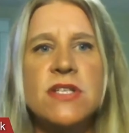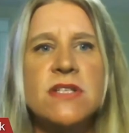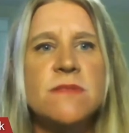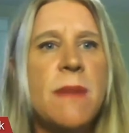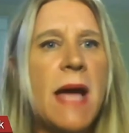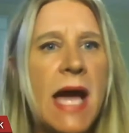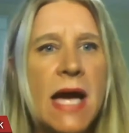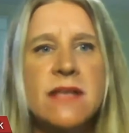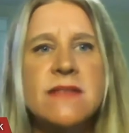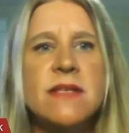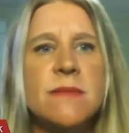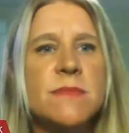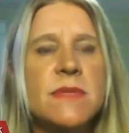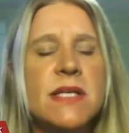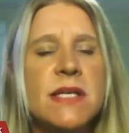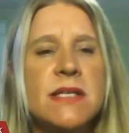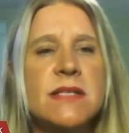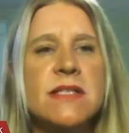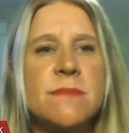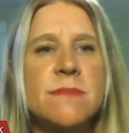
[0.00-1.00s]
pass
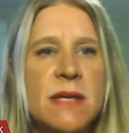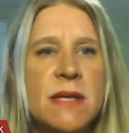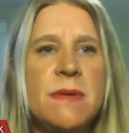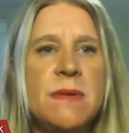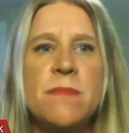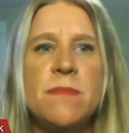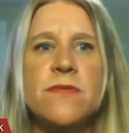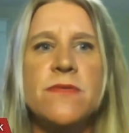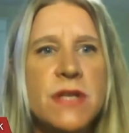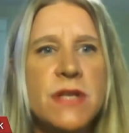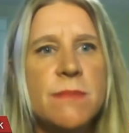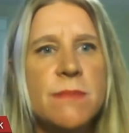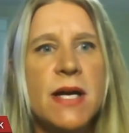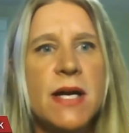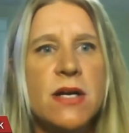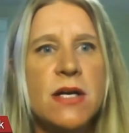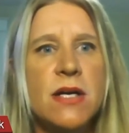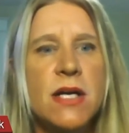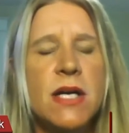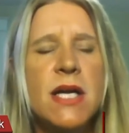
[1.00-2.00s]
something to make people feel
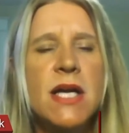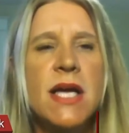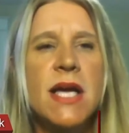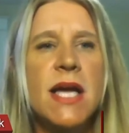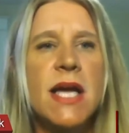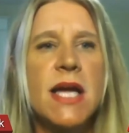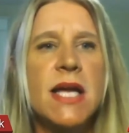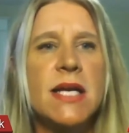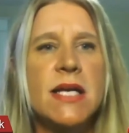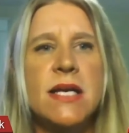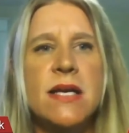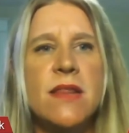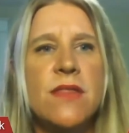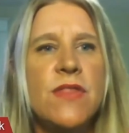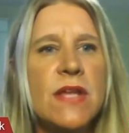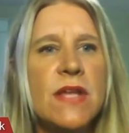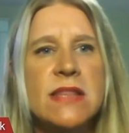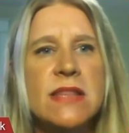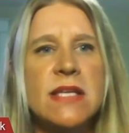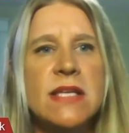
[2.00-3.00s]
better and
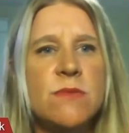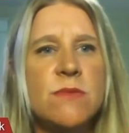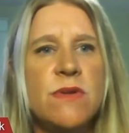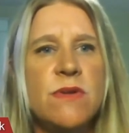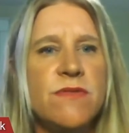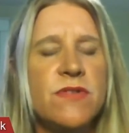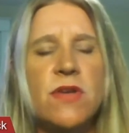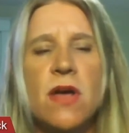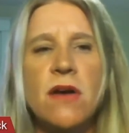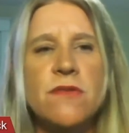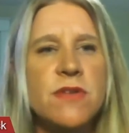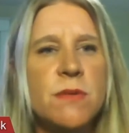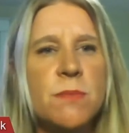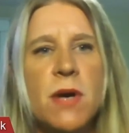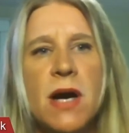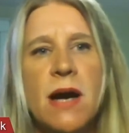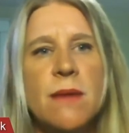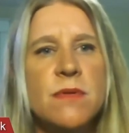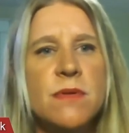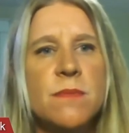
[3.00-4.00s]
think that we've solved the
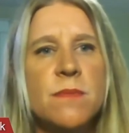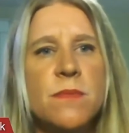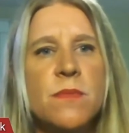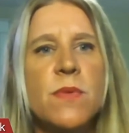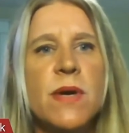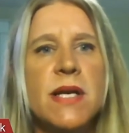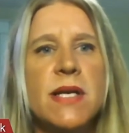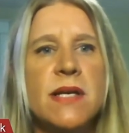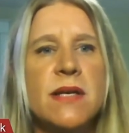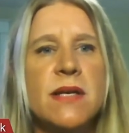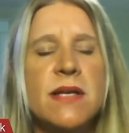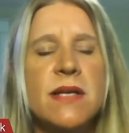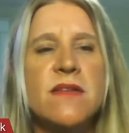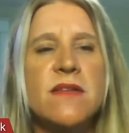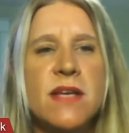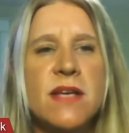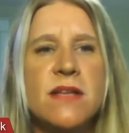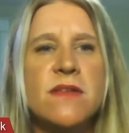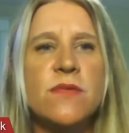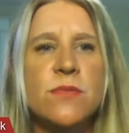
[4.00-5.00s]
problem when
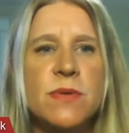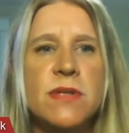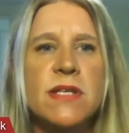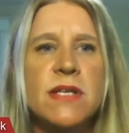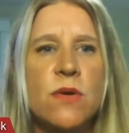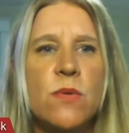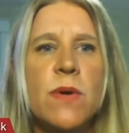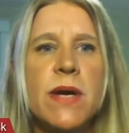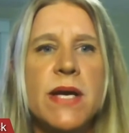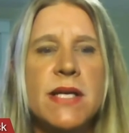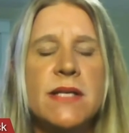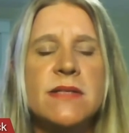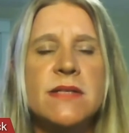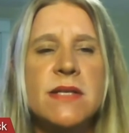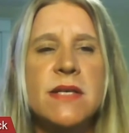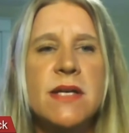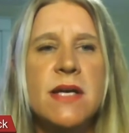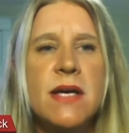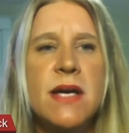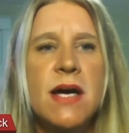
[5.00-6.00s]
it's it's really quite
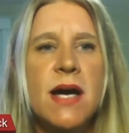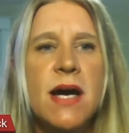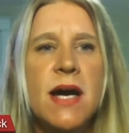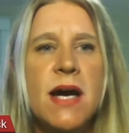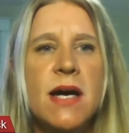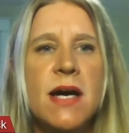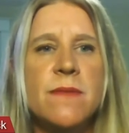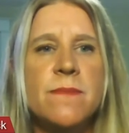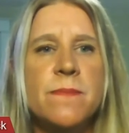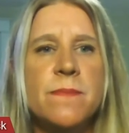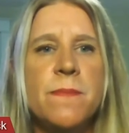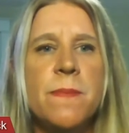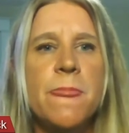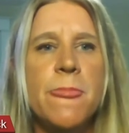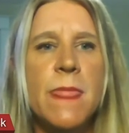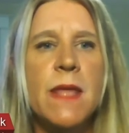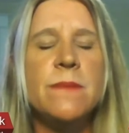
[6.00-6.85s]
um,